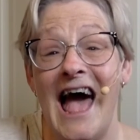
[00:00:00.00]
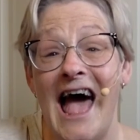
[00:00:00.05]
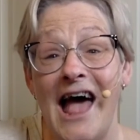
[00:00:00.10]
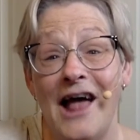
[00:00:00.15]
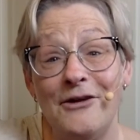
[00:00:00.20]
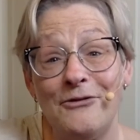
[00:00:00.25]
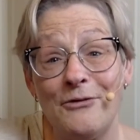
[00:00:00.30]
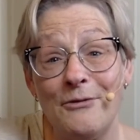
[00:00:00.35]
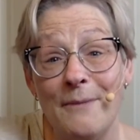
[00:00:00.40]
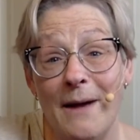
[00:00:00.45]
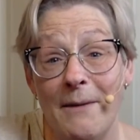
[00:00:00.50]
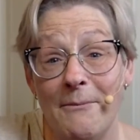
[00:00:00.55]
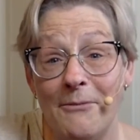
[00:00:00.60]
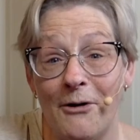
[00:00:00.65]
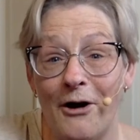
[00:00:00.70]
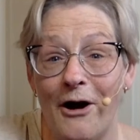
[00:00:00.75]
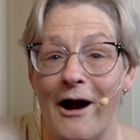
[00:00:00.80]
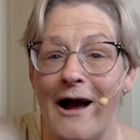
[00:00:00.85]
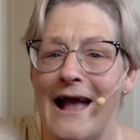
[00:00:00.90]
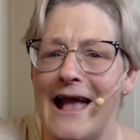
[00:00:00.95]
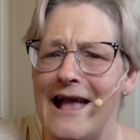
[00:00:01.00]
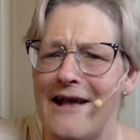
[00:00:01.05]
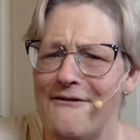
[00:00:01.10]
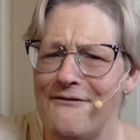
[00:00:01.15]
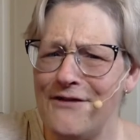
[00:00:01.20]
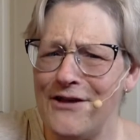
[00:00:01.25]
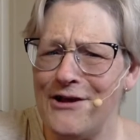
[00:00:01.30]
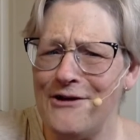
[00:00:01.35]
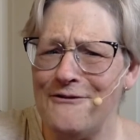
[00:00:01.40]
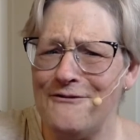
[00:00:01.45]
And remember,
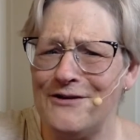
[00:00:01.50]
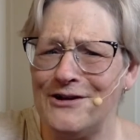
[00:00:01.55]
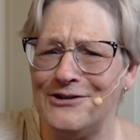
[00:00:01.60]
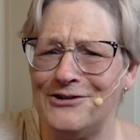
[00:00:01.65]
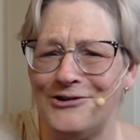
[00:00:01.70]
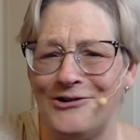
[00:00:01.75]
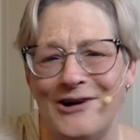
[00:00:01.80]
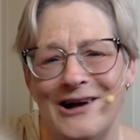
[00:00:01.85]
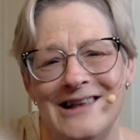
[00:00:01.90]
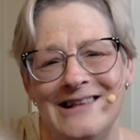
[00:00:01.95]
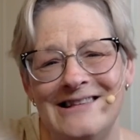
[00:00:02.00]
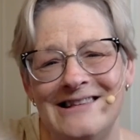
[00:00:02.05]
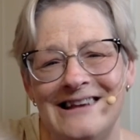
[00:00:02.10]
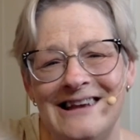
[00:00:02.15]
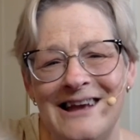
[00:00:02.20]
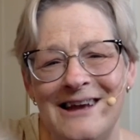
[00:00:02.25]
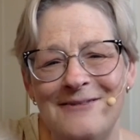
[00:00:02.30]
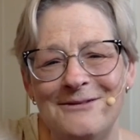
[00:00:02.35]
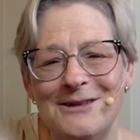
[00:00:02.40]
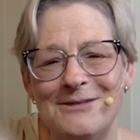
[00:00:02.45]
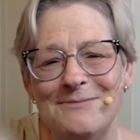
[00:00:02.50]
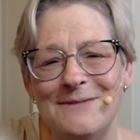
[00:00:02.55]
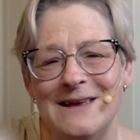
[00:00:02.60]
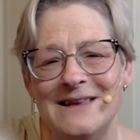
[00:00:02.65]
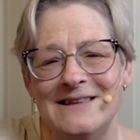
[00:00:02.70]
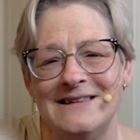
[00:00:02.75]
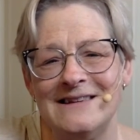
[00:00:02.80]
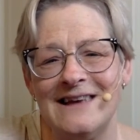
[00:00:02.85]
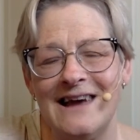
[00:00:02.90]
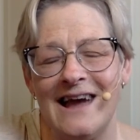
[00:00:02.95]
if you've enjoyed singing with
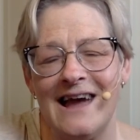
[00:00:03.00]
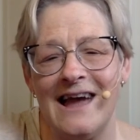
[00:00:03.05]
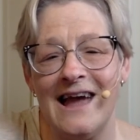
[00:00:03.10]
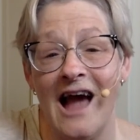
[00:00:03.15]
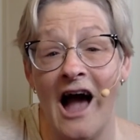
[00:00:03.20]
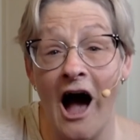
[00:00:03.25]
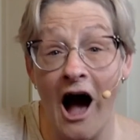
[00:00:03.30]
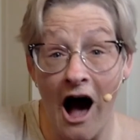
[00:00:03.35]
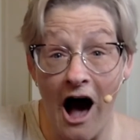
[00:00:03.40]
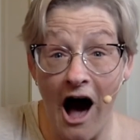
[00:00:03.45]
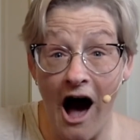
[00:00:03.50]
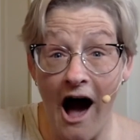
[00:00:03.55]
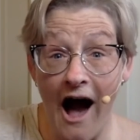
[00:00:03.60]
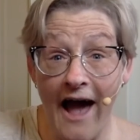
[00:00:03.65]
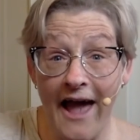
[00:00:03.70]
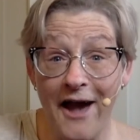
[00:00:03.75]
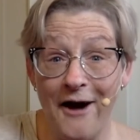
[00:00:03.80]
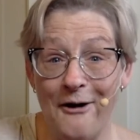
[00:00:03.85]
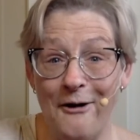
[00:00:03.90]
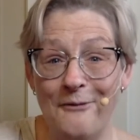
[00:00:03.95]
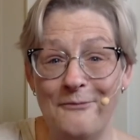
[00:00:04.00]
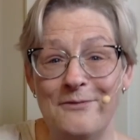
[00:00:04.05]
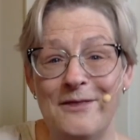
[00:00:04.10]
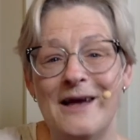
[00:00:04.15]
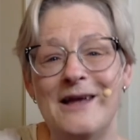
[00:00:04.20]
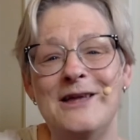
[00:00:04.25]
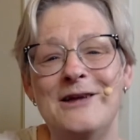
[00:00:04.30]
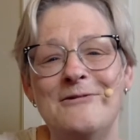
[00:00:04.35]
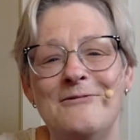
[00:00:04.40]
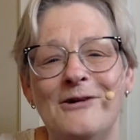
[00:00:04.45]
me today, I hope
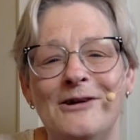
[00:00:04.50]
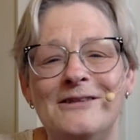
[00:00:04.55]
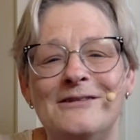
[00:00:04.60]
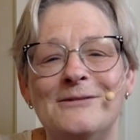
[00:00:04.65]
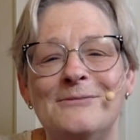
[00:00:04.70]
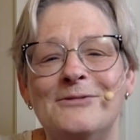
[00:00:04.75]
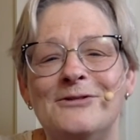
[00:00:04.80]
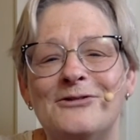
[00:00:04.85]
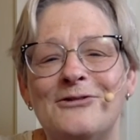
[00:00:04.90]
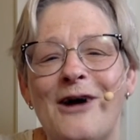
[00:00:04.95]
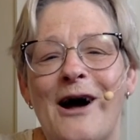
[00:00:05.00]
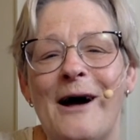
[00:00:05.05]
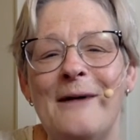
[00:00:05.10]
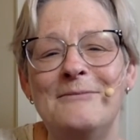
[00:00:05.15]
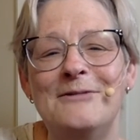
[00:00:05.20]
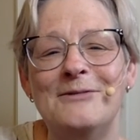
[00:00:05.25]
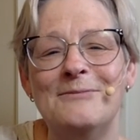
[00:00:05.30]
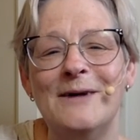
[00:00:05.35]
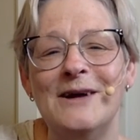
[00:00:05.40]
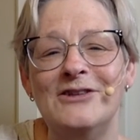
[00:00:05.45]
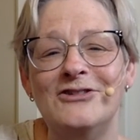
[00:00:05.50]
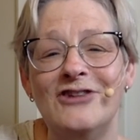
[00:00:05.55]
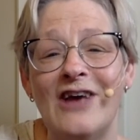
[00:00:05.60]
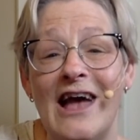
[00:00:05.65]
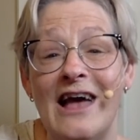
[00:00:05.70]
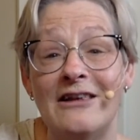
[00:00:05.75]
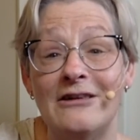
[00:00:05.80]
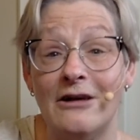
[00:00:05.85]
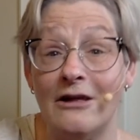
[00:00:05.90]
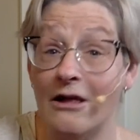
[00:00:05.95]
that you will subscribe to my
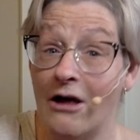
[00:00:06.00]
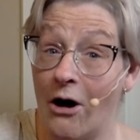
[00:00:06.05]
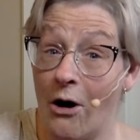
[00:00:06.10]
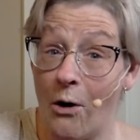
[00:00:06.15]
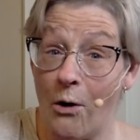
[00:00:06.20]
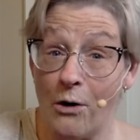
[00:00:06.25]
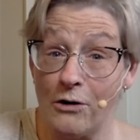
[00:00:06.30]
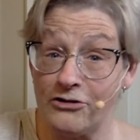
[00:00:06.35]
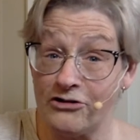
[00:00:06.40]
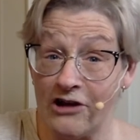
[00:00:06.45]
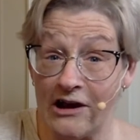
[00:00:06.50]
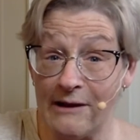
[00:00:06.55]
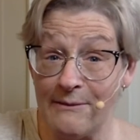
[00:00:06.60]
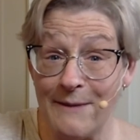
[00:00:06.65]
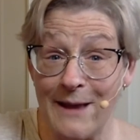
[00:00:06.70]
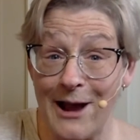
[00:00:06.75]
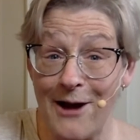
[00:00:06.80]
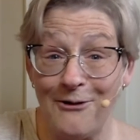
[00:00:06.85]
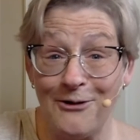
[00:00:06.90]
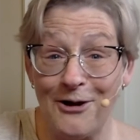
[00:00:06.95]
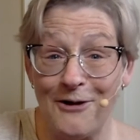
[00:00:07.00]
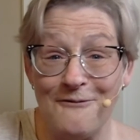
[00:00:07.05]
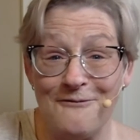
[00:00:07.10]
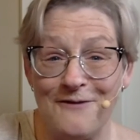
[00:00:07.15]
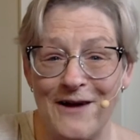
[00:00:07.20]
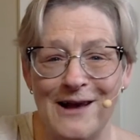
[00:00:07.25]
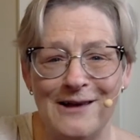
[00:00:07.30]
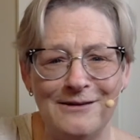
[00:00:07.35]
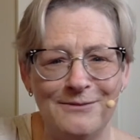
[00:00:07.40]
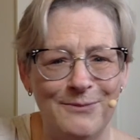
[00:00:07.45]
channel or check me out on
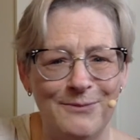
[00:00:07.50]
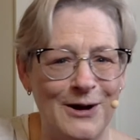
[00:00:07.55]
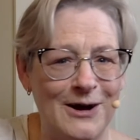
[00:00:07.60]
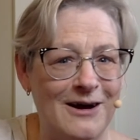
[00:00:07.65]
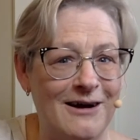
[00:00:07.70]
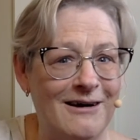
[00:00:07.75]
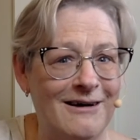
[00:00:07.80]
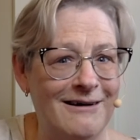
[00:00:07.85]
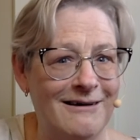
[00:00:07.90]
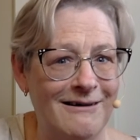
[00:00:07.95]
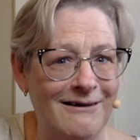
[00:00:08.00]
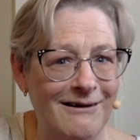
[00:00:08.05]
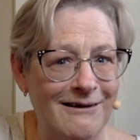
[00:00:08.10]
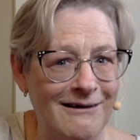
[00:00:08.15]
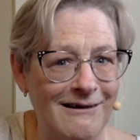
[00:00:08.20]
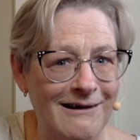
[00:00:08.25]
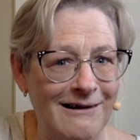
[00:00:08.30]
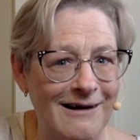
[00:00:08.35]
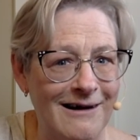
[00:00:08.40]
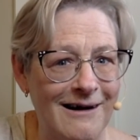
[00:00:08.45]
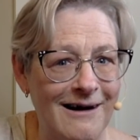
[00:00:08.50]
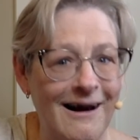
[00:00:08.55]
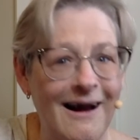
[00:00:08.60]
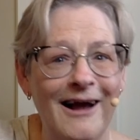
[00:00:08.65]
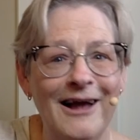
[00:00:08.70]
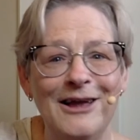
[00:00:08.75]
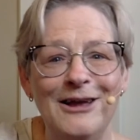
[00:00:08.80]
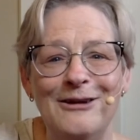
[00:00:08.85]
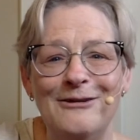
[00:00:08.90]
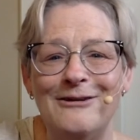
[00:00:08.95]
Facebook. Or
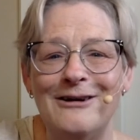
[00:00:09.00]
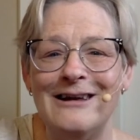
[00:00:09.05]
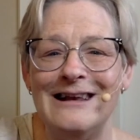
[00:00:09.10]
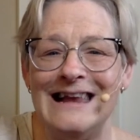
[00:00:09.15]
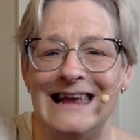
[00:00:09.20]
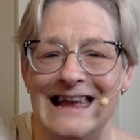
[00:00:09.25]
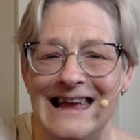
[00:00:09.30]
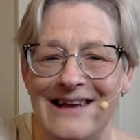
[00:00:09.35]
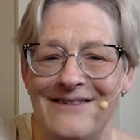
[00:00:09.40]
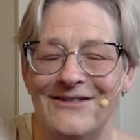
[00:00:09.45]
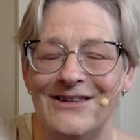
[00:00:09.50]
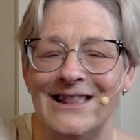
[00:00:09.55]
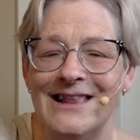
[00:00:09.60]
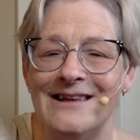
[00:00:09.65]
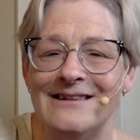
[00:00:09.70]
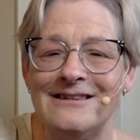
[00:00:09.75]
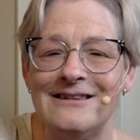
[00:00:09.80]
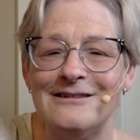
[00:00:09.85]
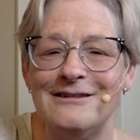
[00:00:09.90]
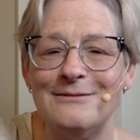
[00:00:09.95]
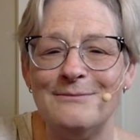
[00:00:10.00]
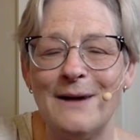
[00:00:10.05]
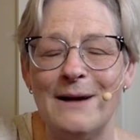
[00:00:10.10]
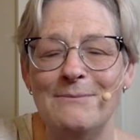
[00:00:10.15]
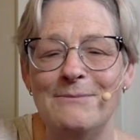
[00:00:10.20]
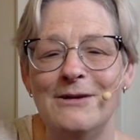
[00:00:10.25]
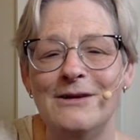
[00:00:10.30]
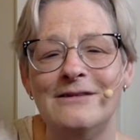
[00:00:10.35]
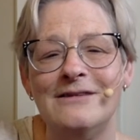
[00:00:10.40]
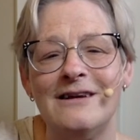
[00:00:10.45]
you could even listen to
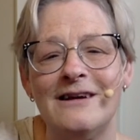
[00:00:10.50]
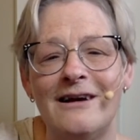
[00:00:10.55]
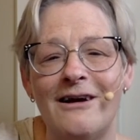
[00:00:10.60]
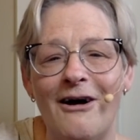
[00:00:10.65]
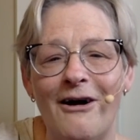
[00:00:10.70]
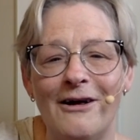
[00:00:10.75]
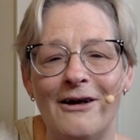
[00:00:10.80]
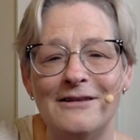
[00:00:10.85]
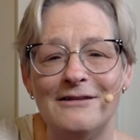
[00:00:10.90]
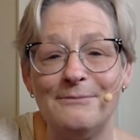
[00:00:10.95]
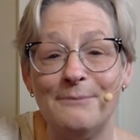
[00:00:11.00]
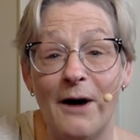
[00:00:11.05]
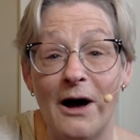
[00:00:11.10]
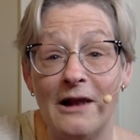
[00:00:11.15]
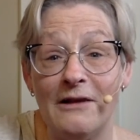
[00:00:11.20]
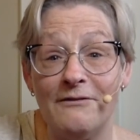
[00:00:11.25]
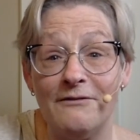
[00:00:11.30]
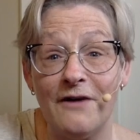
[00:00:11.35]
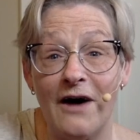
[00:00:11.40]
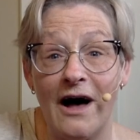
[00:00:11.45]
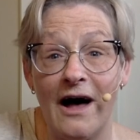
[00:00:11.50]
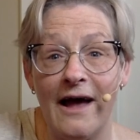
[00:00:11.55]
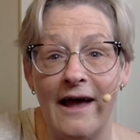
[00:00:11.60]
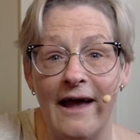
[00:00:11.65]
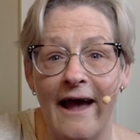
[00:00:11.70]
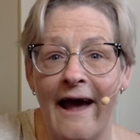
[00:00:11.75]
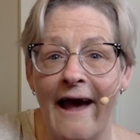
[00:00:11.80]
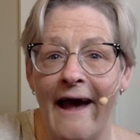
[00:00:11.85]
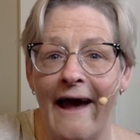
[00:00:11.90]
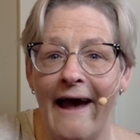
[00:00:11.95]
my music on
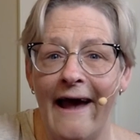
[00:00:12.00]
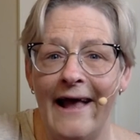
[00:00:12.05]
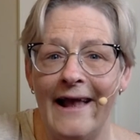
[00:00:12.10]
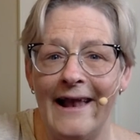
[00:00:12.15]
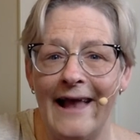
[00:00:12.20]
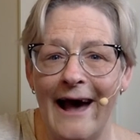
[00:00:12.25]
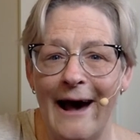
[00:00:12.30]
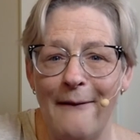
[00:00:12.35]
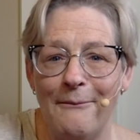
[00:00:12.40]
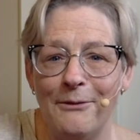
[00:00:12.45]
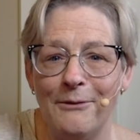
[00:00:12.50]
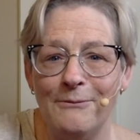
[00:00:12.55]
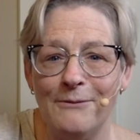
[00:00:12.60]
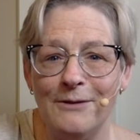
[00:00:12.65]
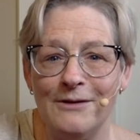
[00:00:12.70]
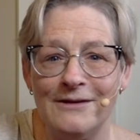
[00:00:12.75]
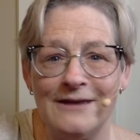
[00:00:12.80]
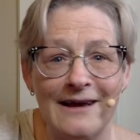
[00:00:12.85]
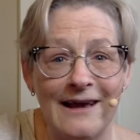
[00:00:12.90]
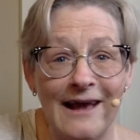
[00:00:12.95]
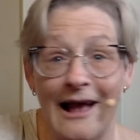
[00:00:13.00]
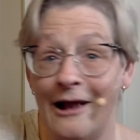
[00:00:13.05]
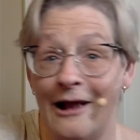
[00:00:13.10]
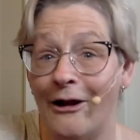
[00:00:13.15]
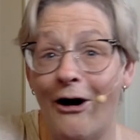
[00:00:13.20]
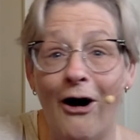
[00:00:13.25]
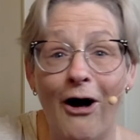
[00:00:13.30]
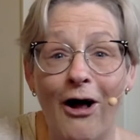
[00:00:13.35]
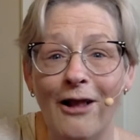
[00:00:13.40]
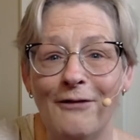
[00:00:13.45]
Spotify and Apple Music
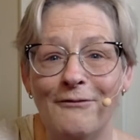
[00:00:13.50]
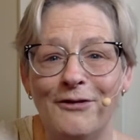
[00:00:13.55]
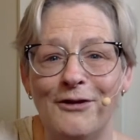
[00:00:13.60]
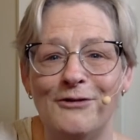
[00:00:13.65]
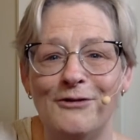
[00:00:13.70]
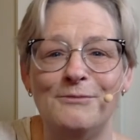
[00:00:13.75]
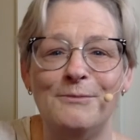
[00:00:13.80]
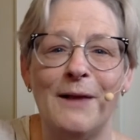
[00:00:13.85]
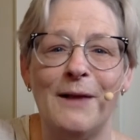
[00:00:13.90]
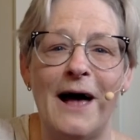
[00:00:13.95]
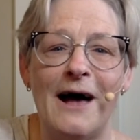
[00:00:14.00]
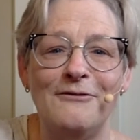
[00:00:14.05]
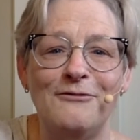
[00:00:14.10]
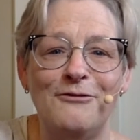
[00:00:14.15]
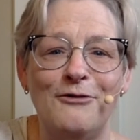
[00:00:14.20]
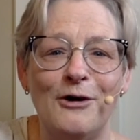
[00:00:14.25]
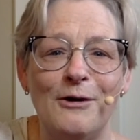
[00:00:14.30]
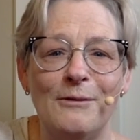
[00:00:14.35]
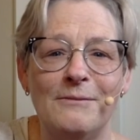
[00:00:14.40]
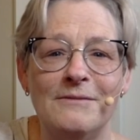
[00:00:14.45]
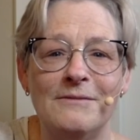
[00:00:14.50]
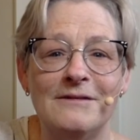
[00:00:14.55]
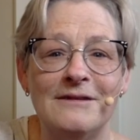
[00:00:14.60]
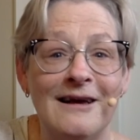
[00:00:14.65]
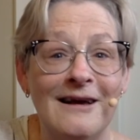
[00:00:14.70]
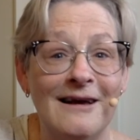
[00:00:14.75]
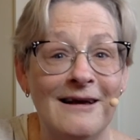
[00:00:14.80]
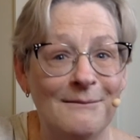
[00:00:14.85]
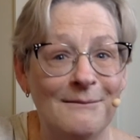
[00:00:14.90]
and all of those platforms.